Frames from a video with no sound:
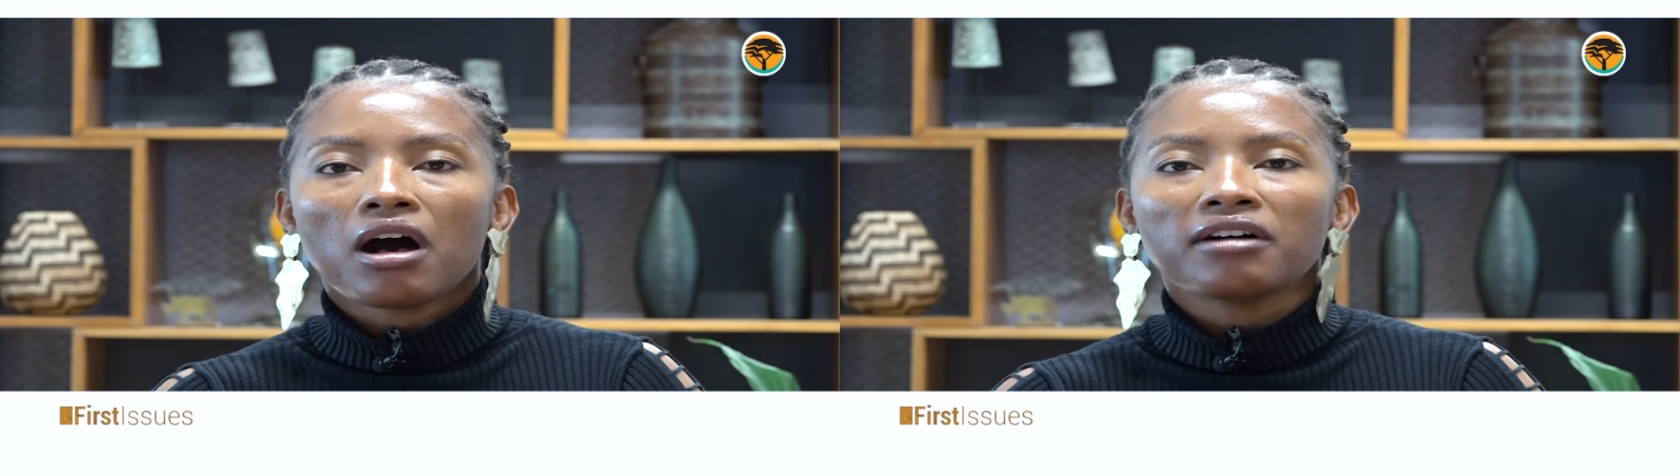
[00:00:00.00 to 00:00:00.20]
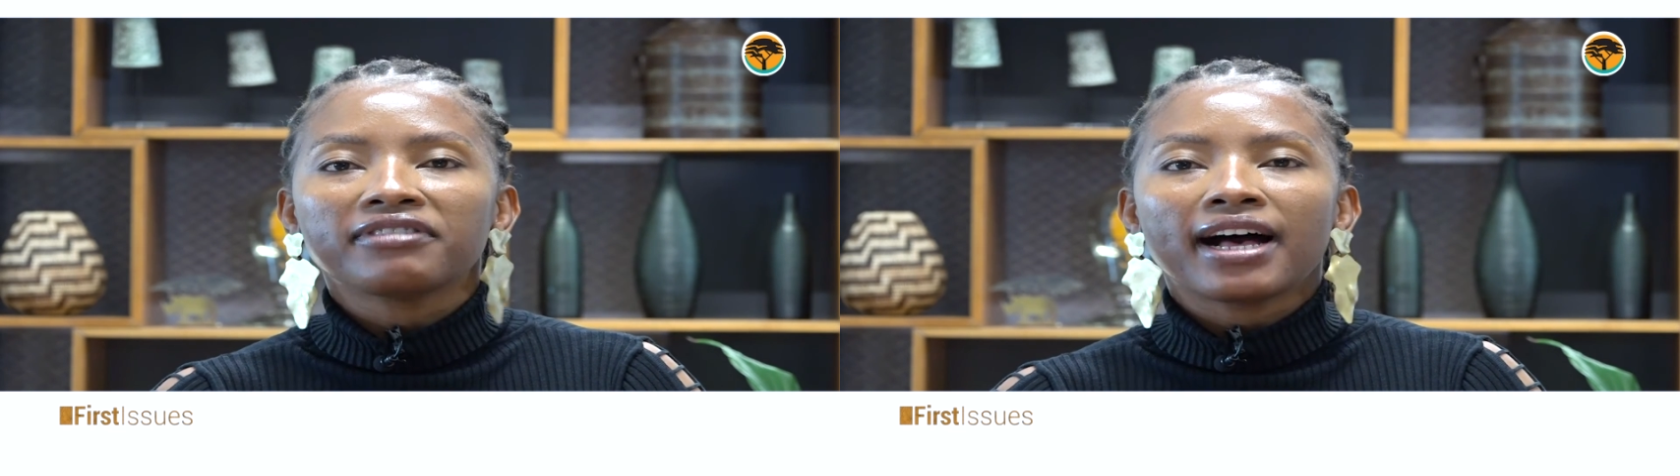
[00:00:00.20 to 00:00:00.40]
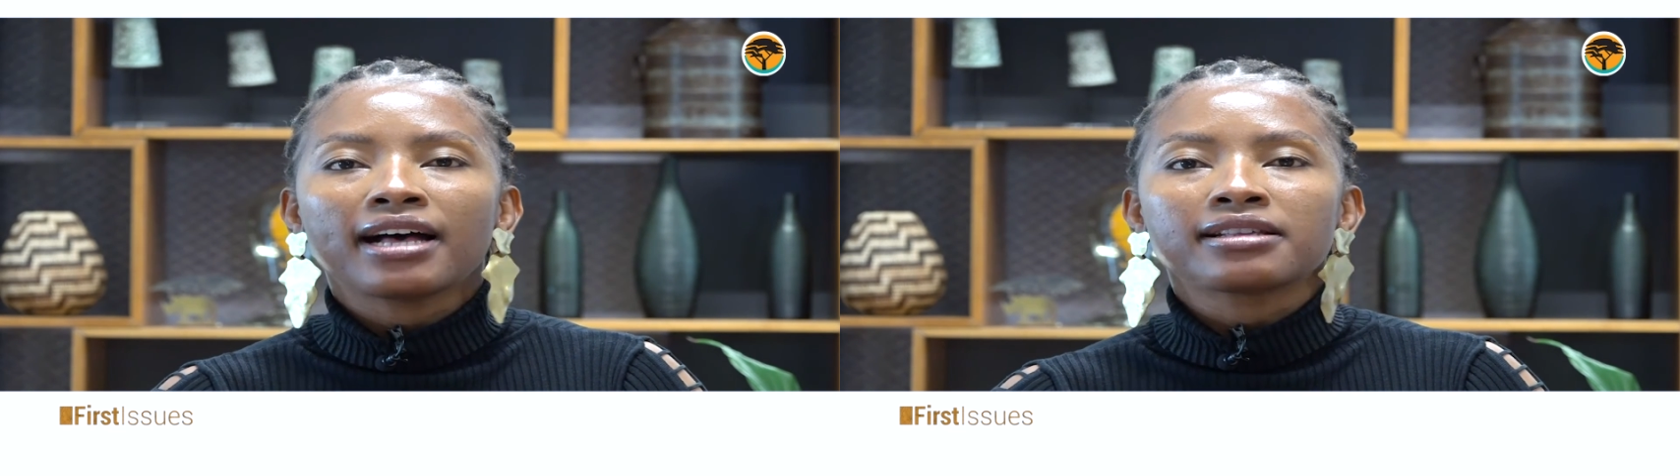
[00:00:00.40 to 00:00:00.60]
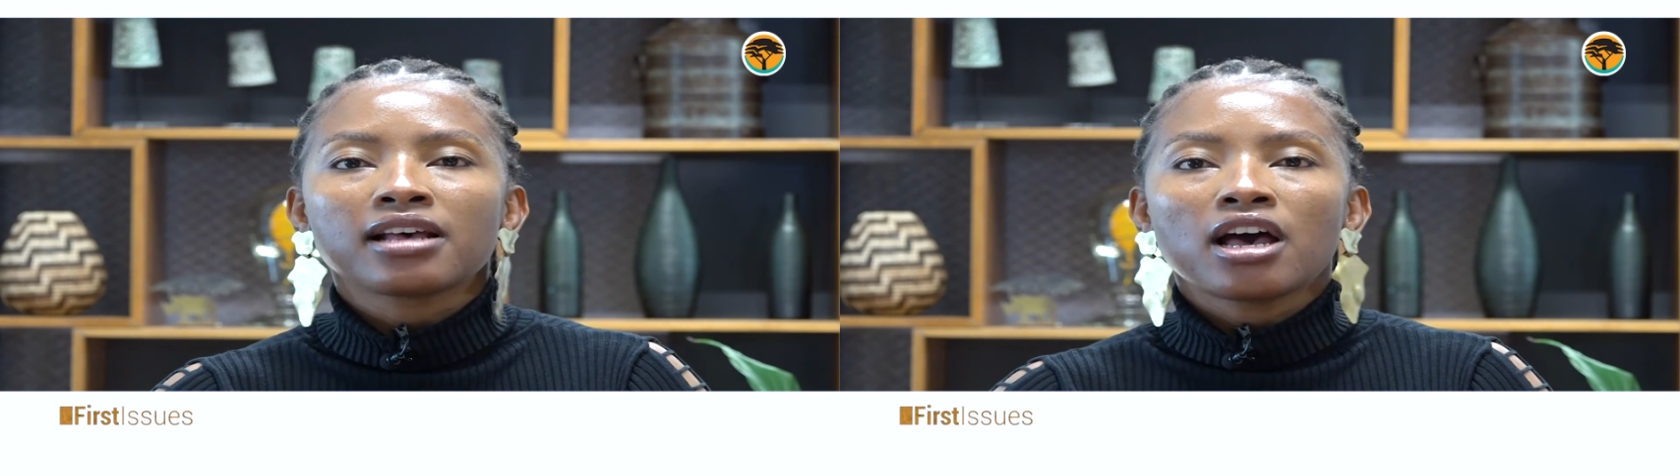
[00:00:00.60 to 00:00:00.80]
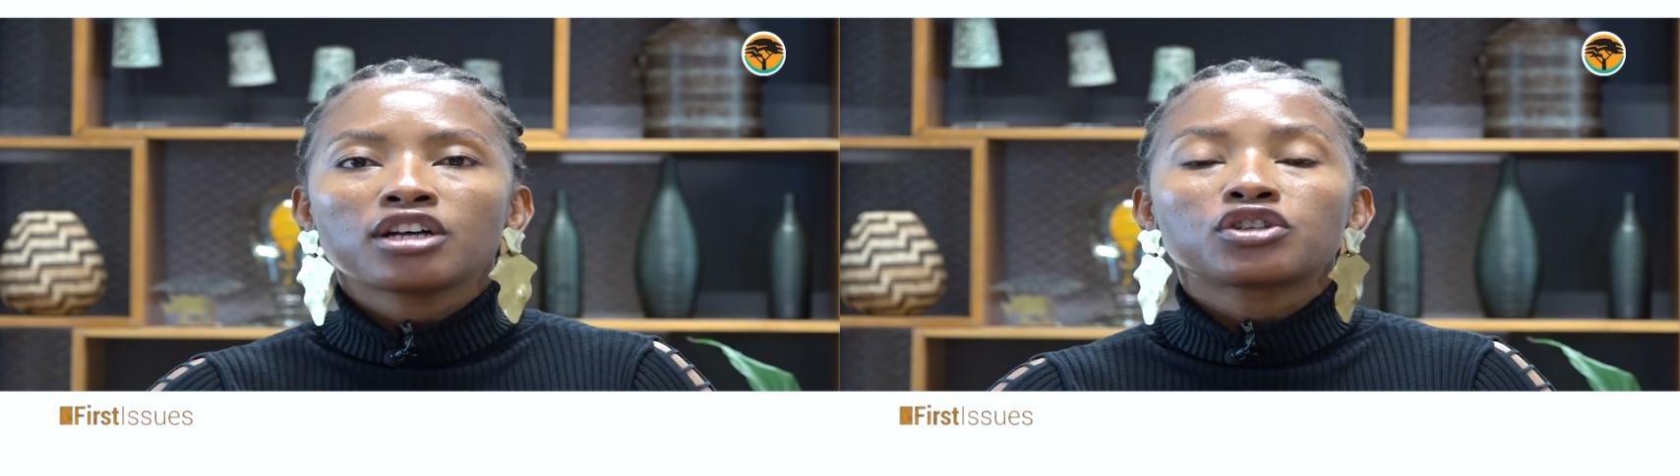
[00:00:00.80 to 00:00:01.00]
of us
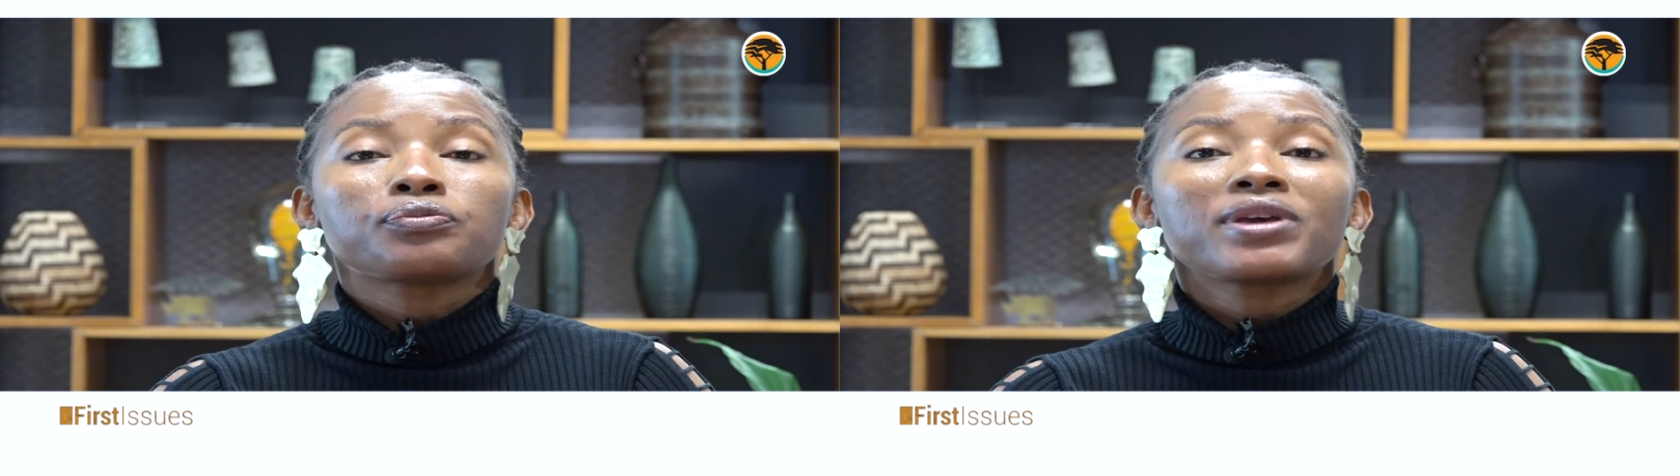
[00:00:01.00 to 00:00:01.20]
to